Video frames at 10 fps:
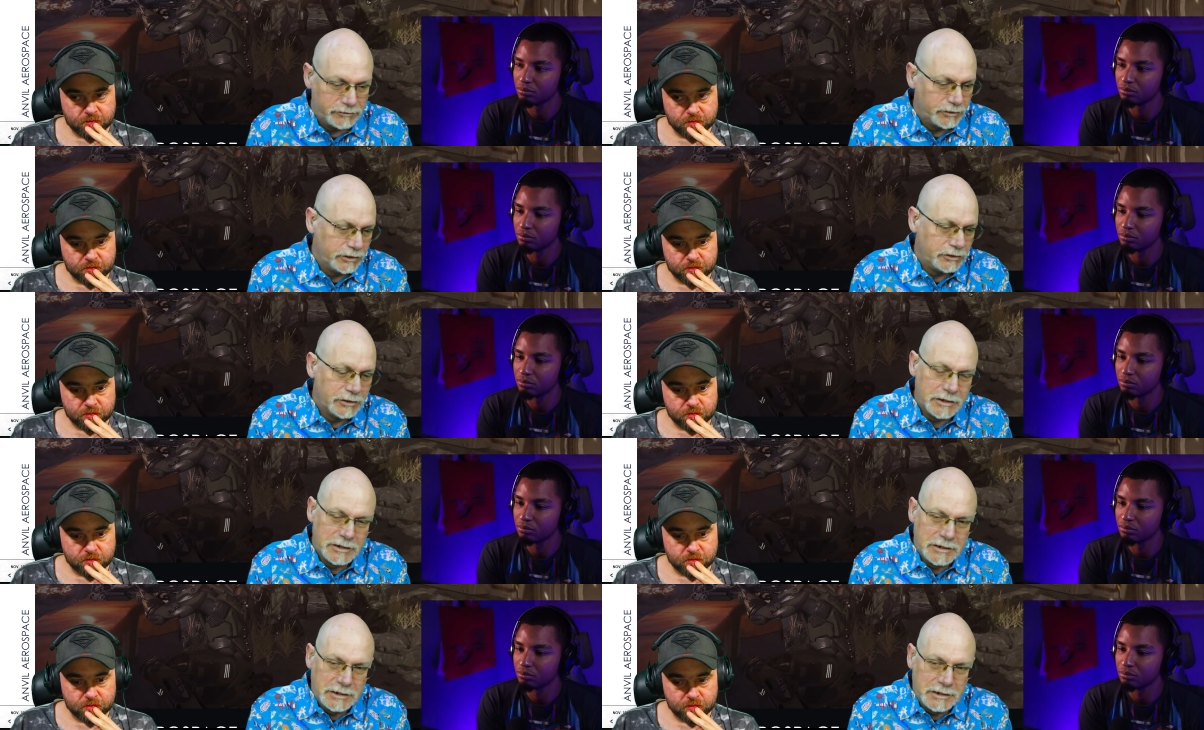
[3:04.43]
Speaker 1: the
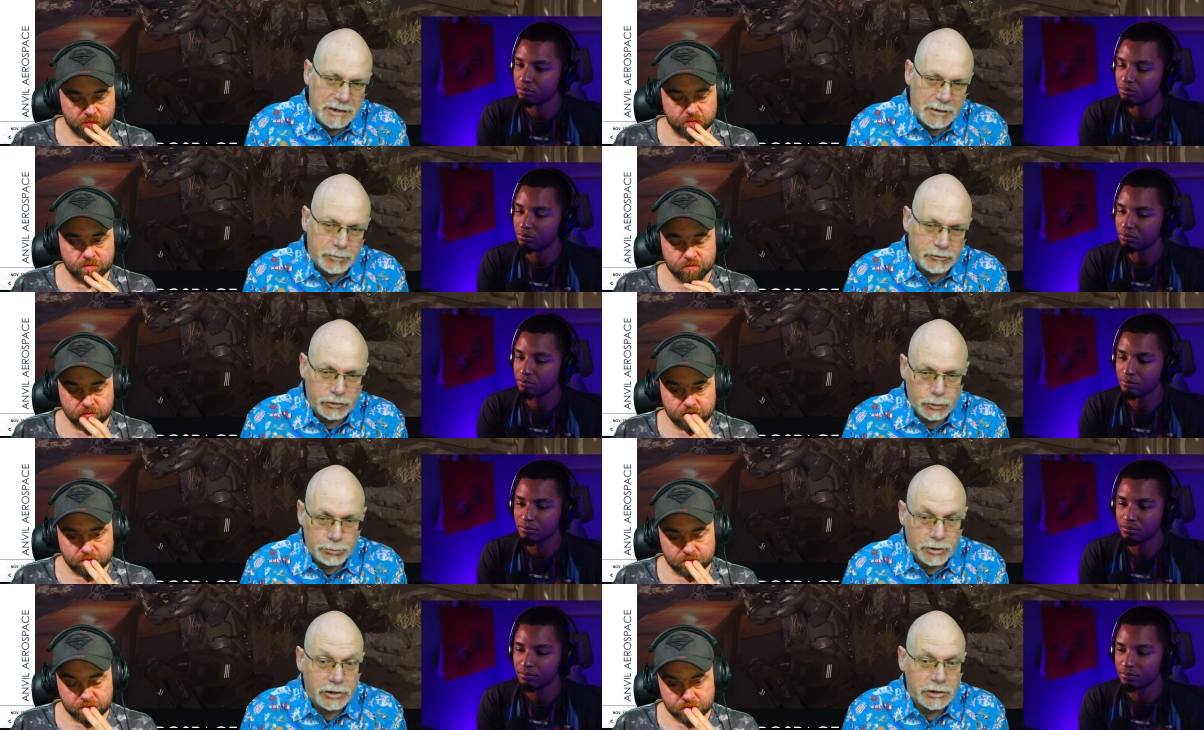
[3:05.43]
mm.
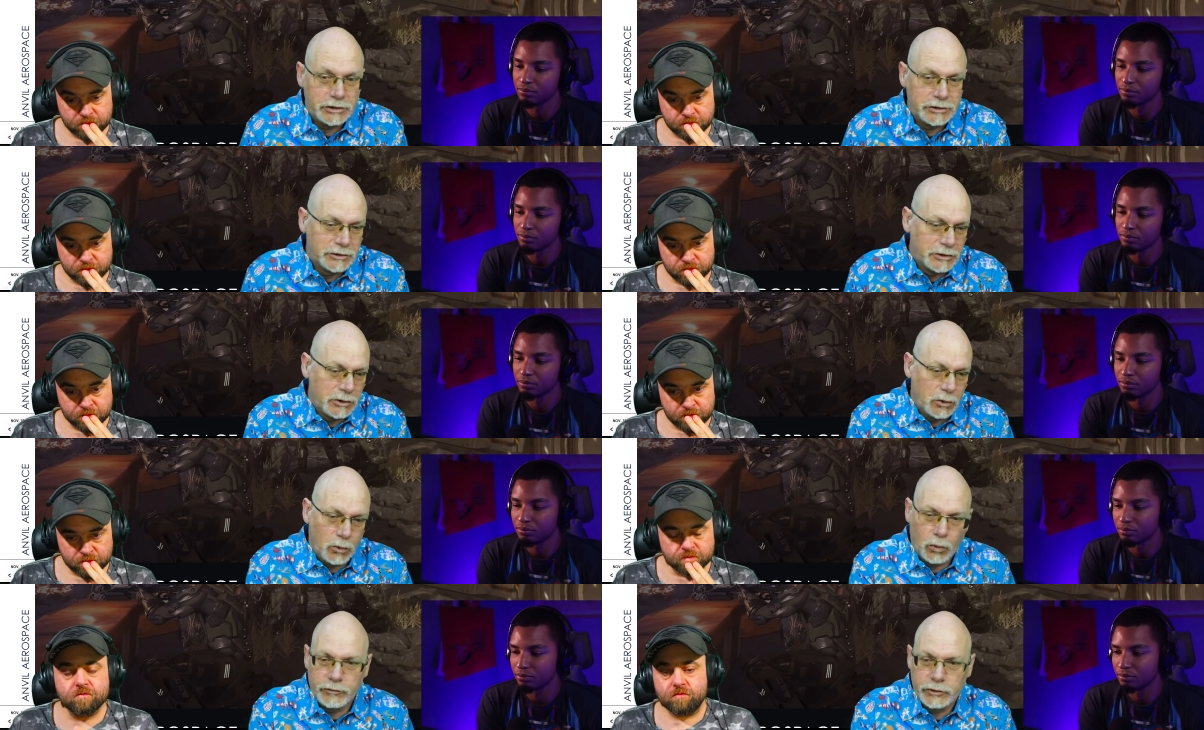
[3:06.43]
MPVUP
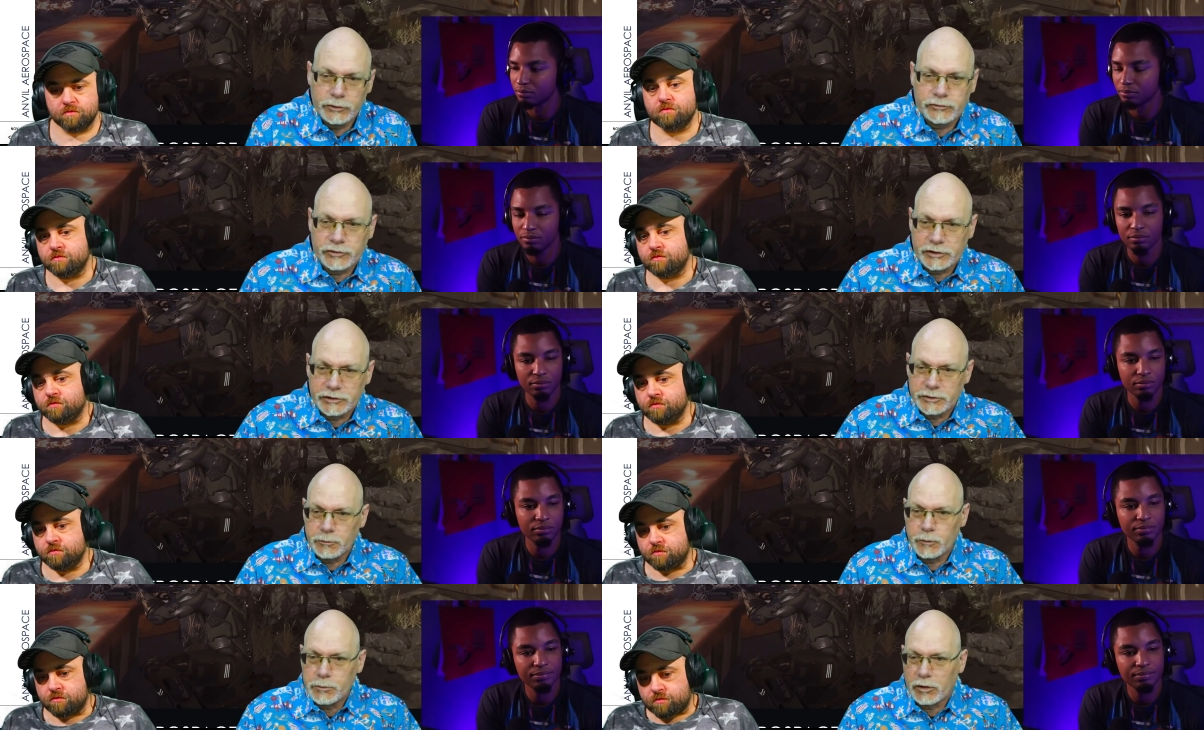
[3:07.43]
or the Ursa, you,
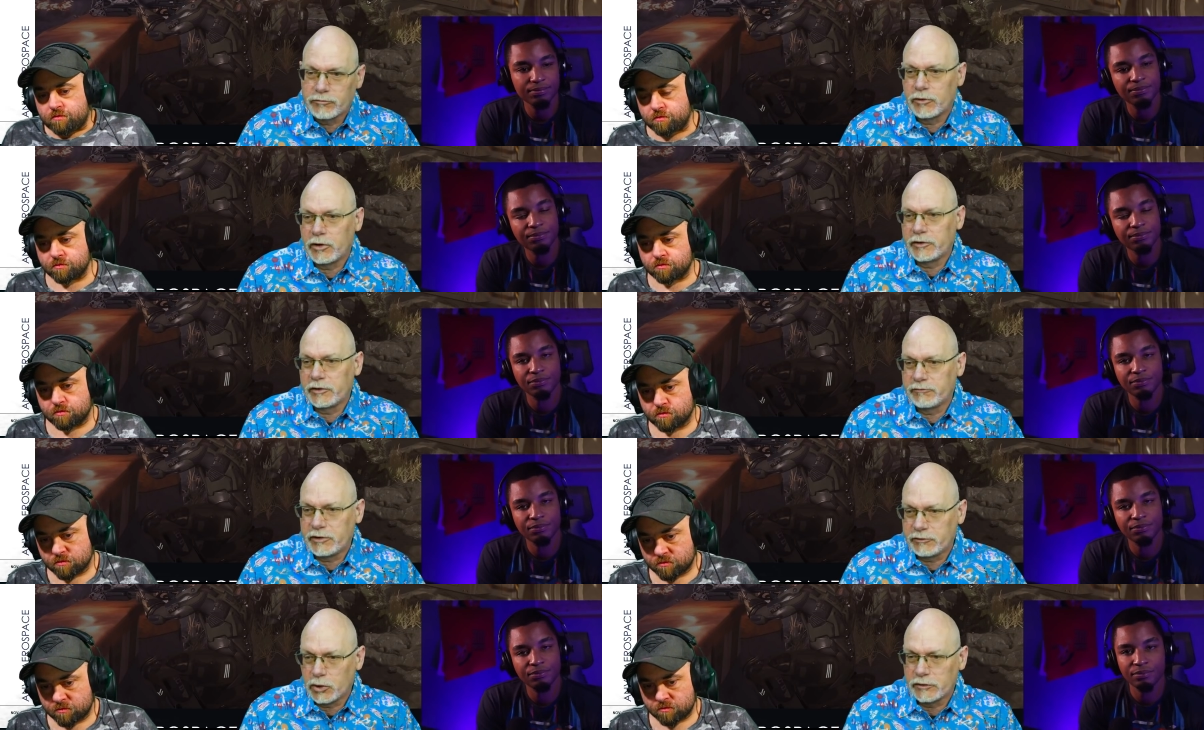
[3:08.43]
we might find that
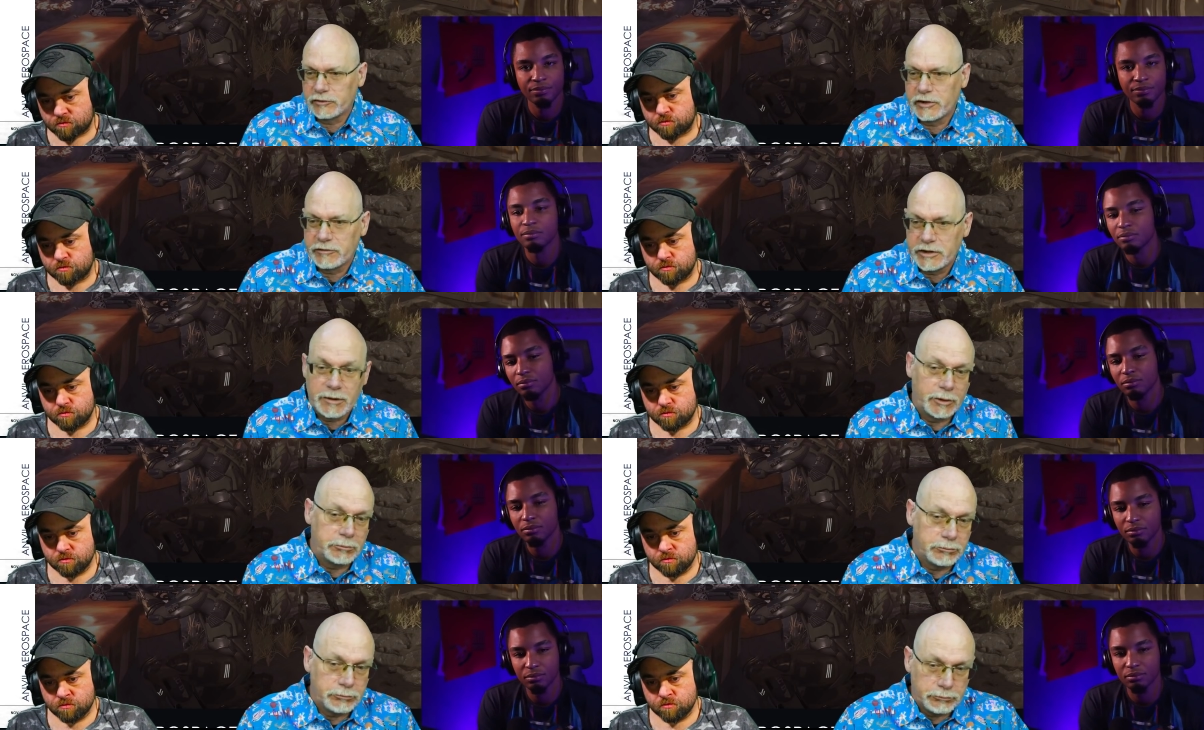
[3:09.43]
the guys in heavy armor
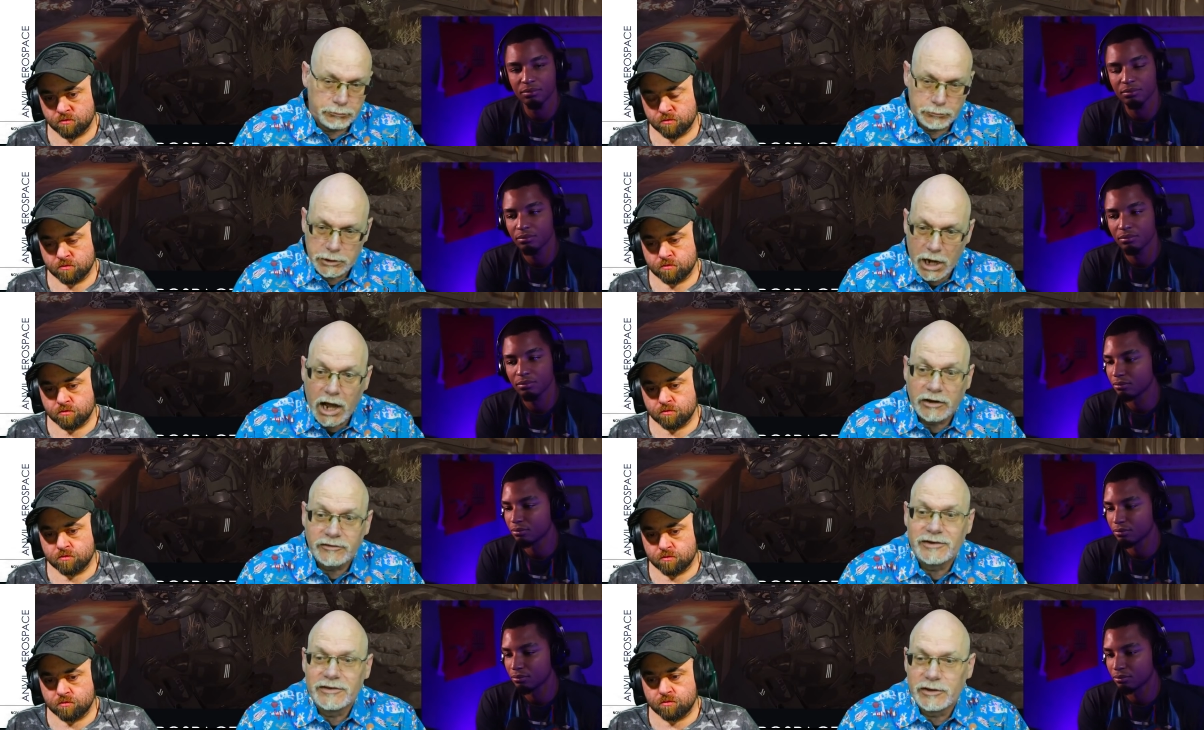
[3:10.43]
can't
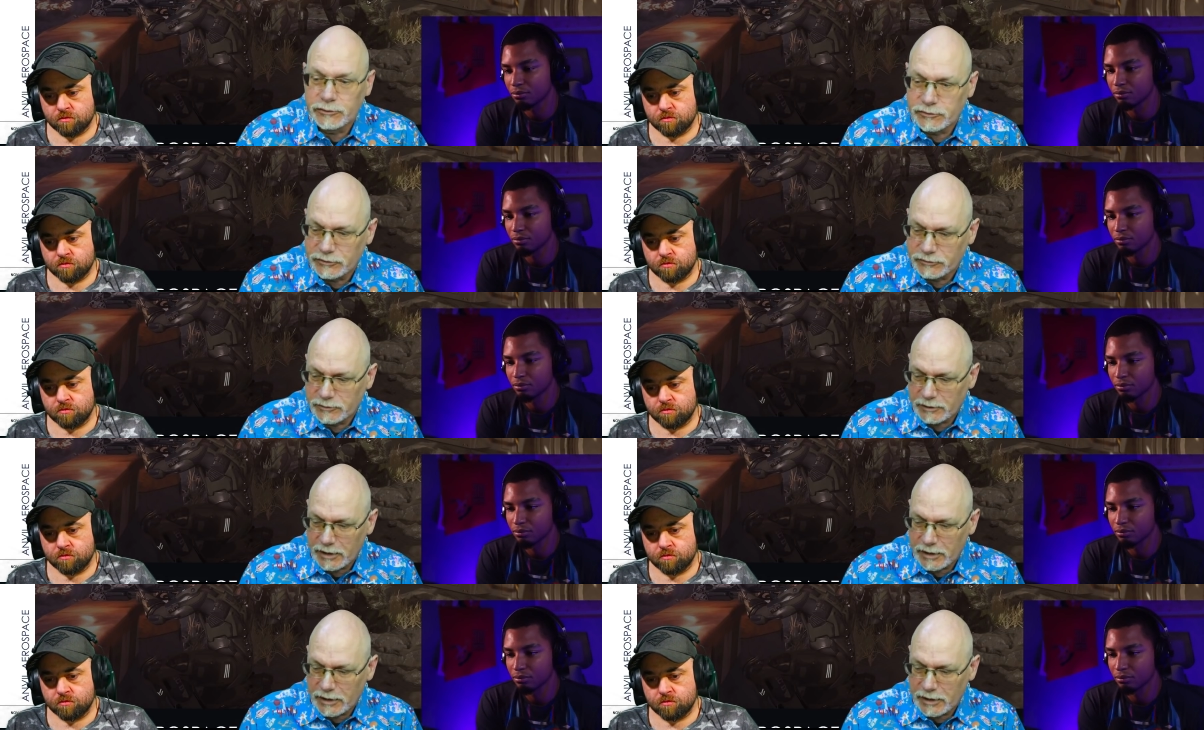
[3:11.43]
sit in those seats.